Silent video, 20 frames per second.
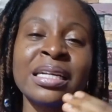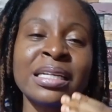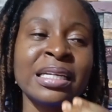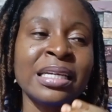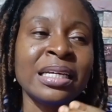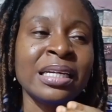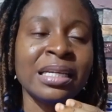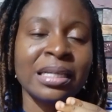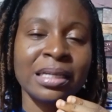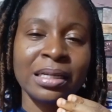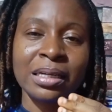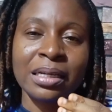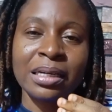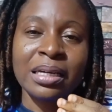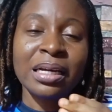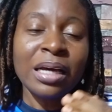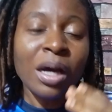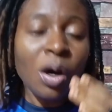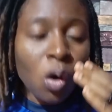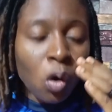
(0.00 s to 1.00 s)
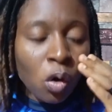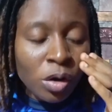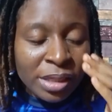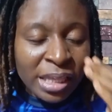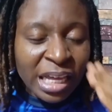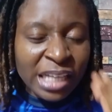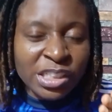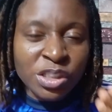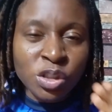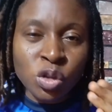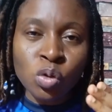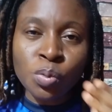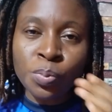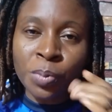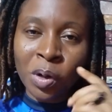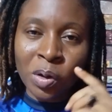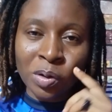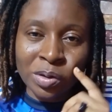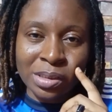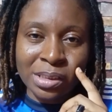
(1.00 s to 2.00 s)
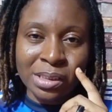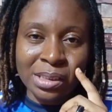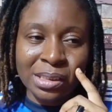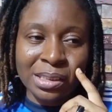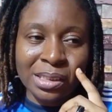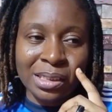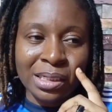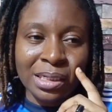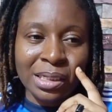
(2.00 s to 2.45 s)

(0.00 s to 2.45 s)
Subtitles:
league, 32 plus.